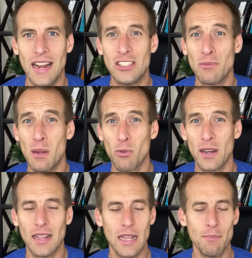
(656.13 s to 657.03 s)
Eggshell
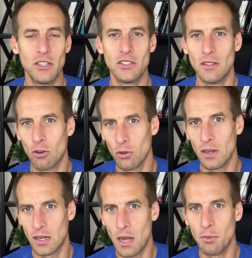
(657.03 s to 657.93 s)
membrane, like I mentioned
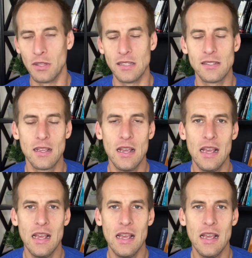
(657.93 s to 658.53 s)
earlier, a couple of these,